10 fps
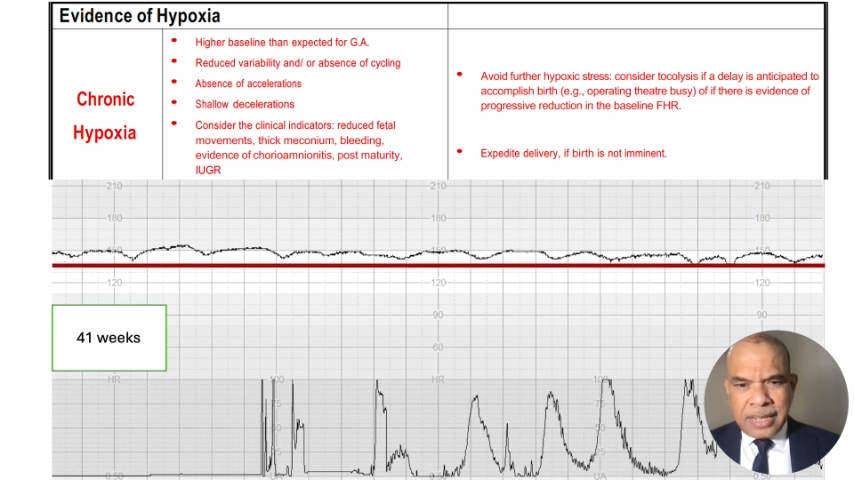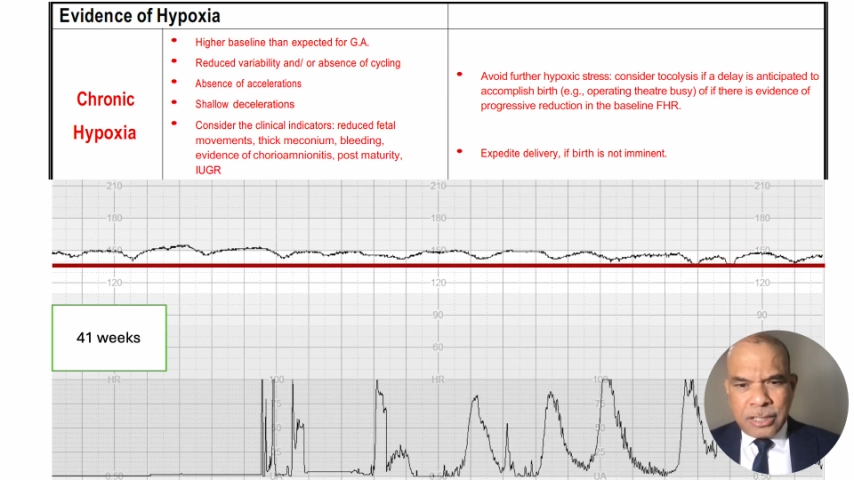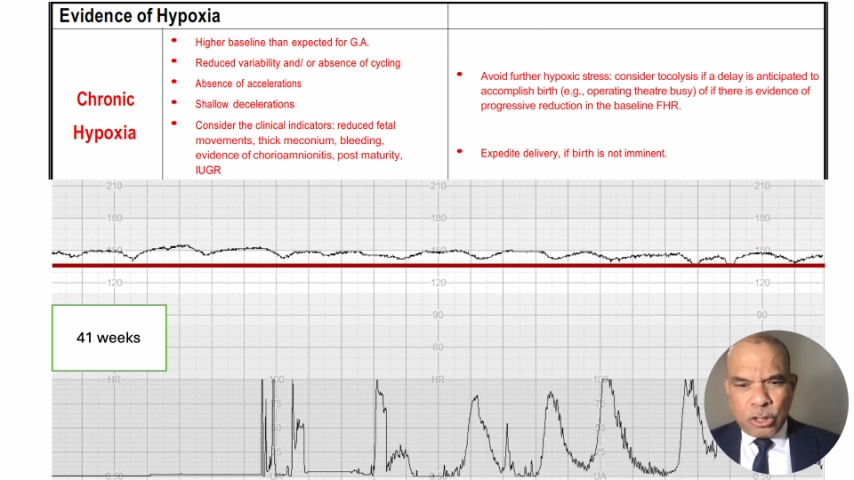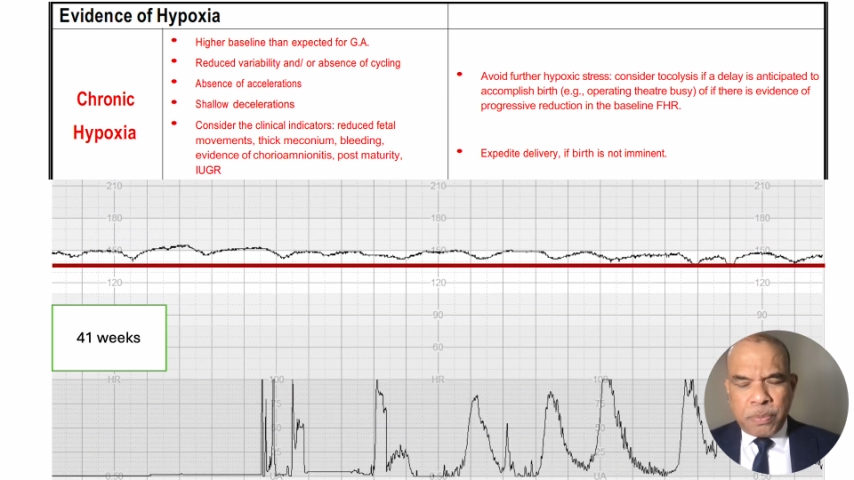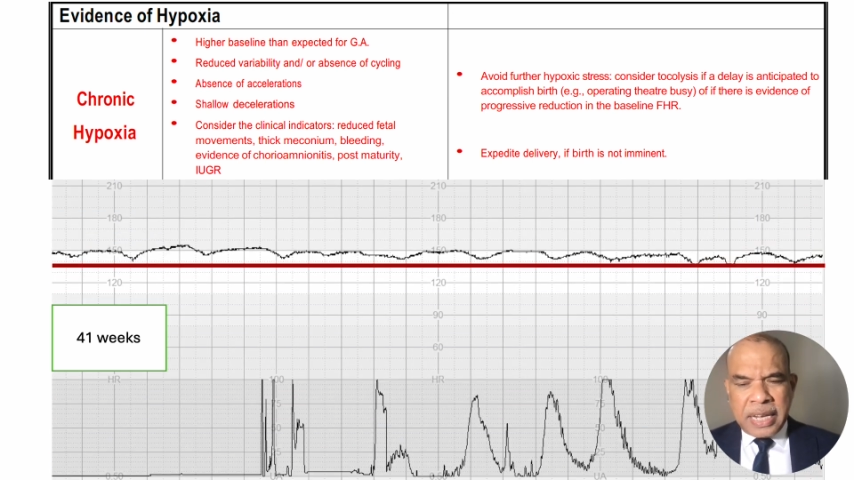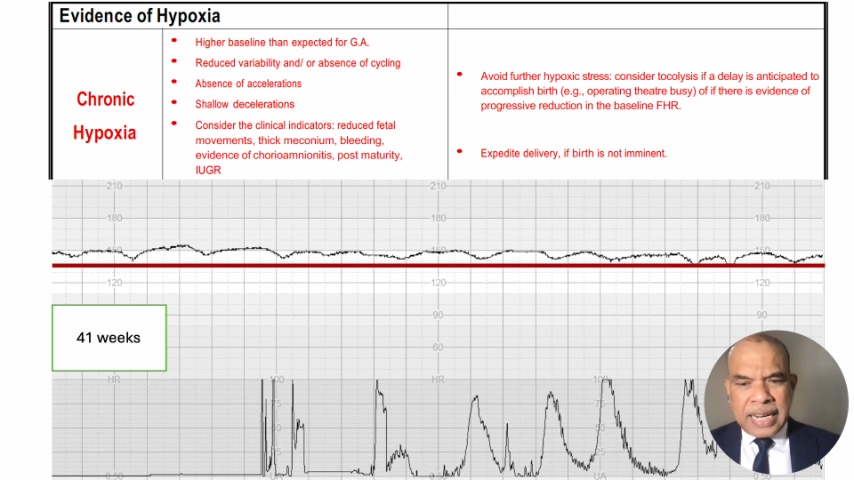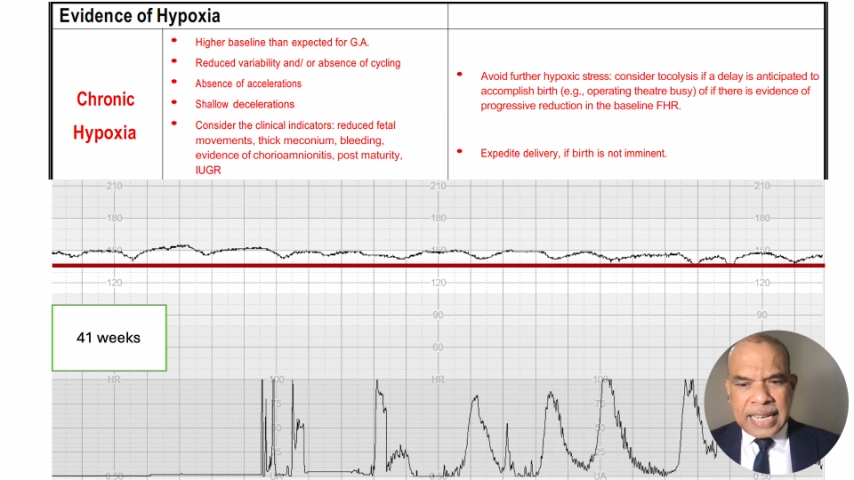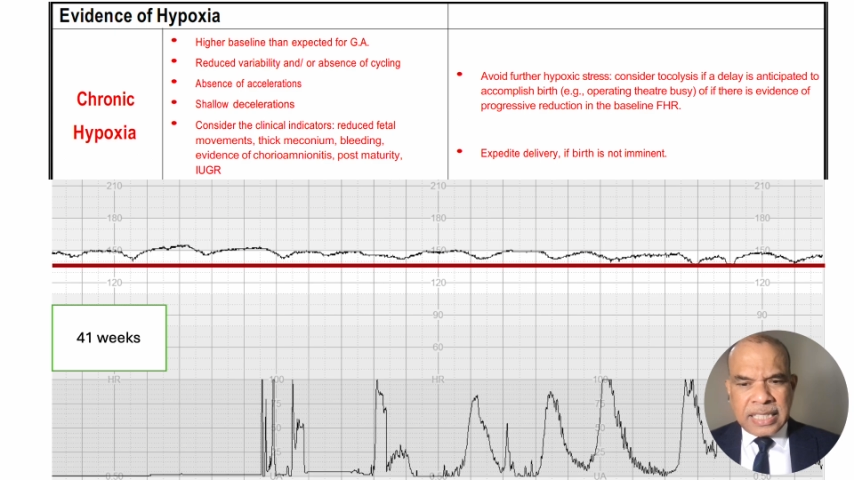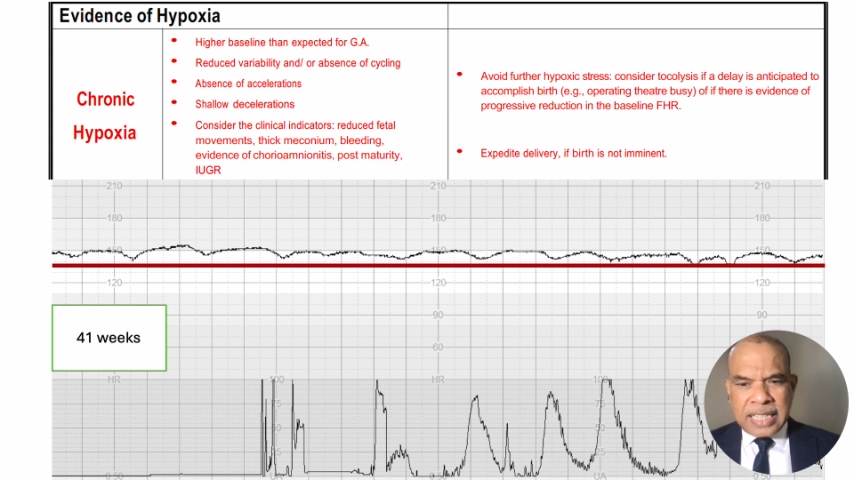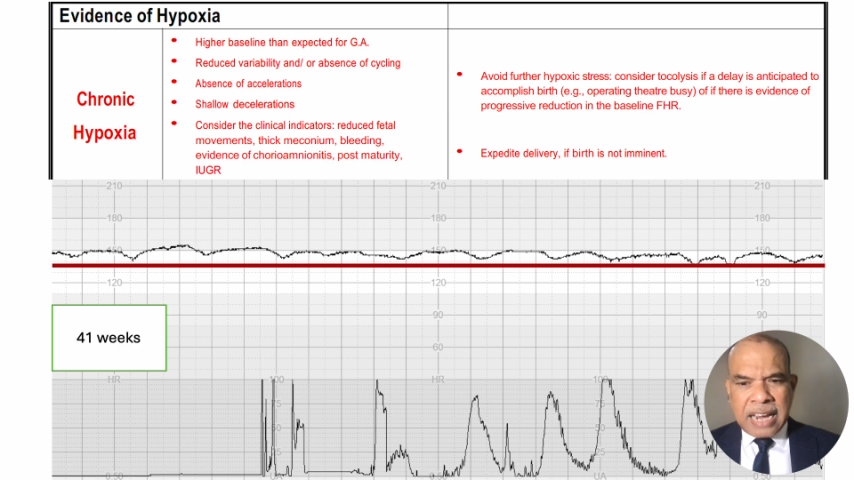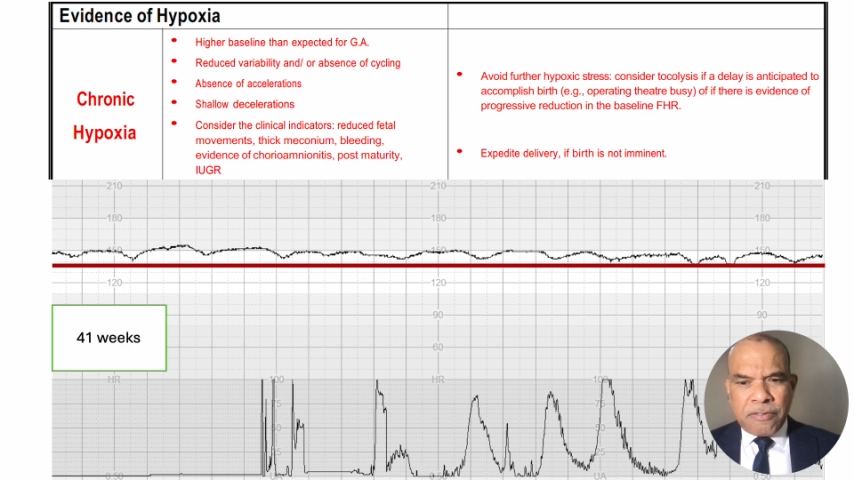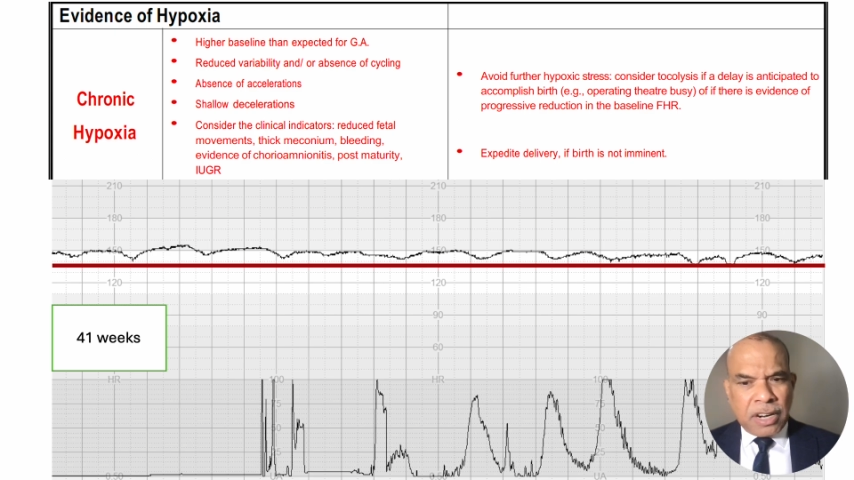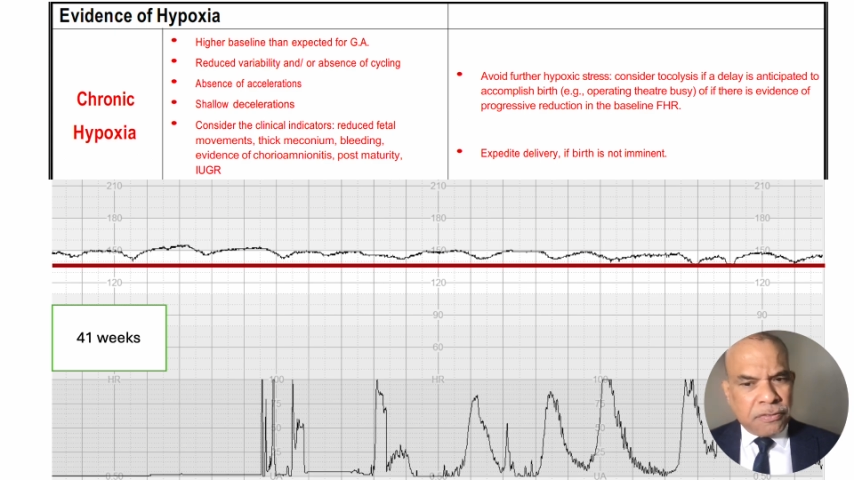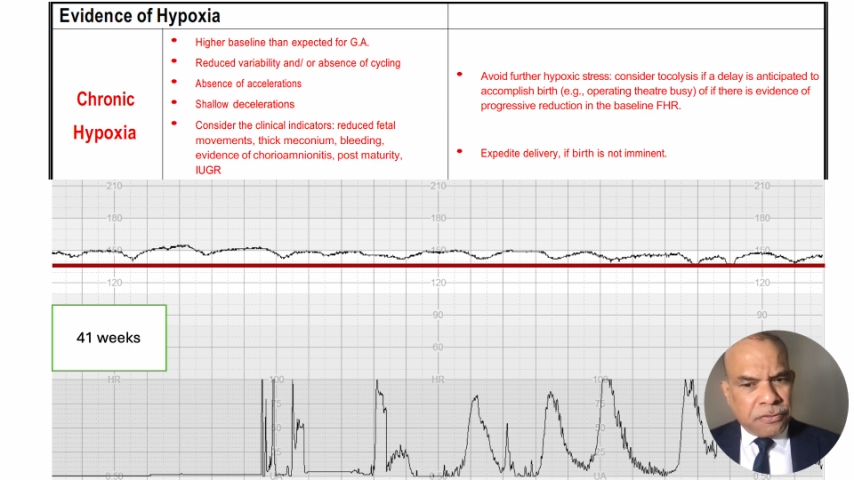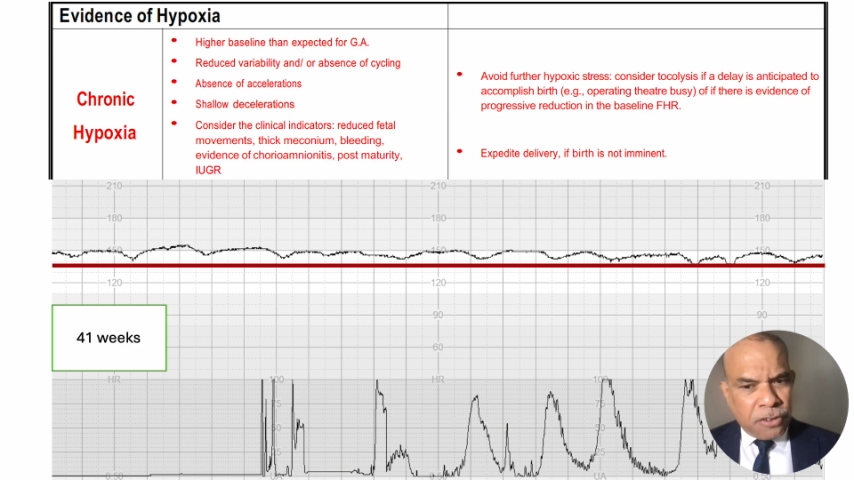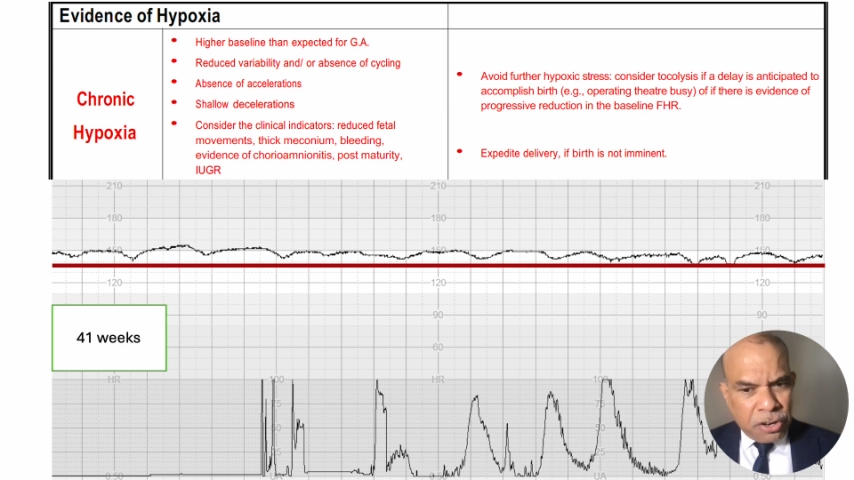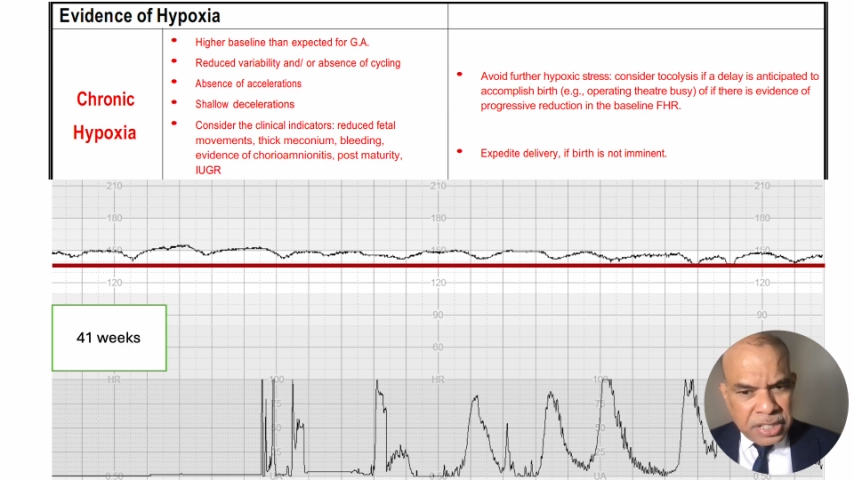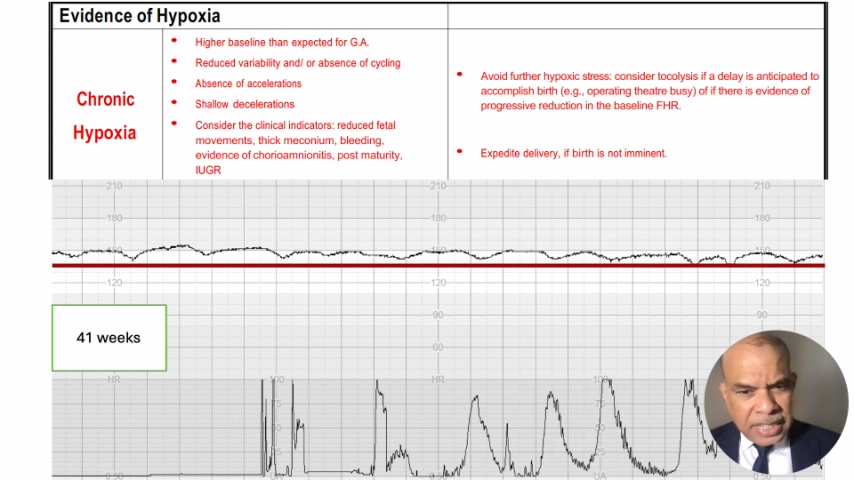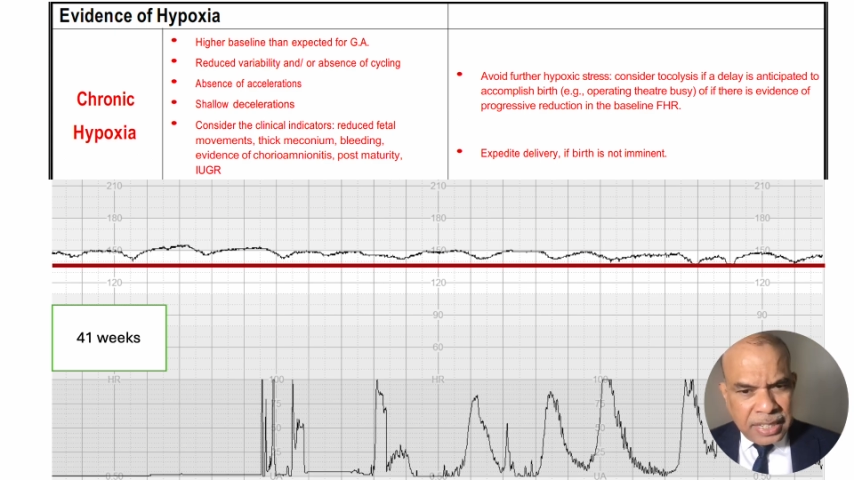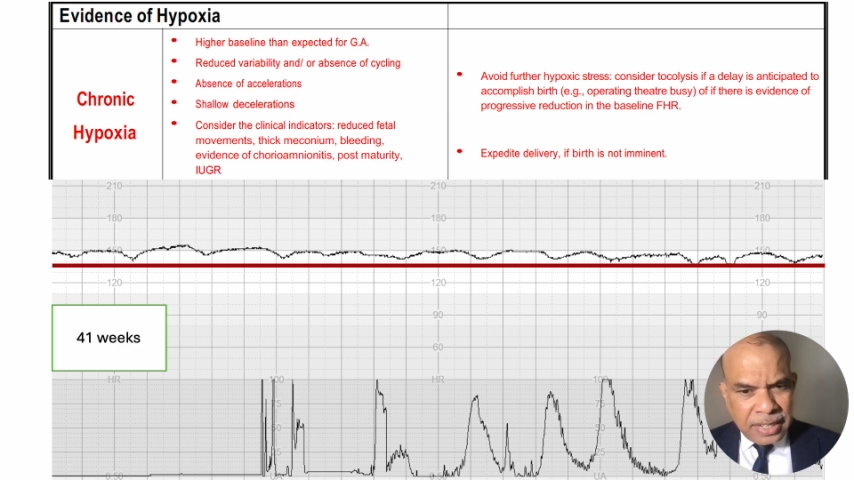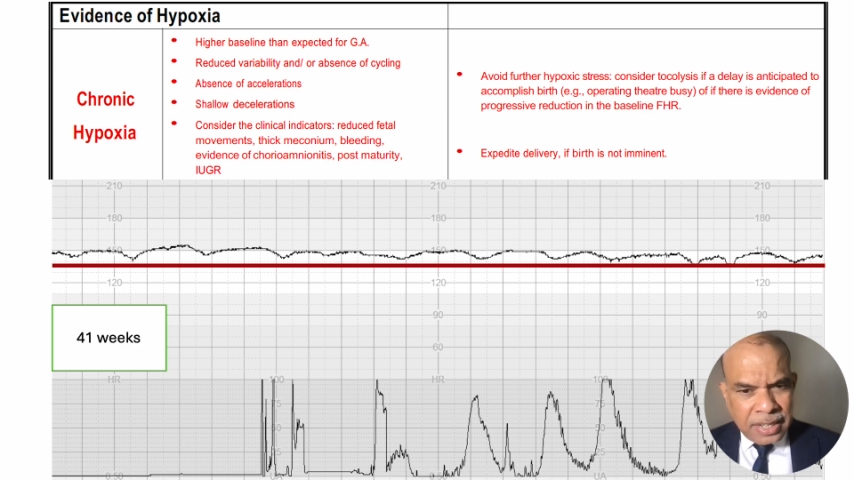to be less than 140.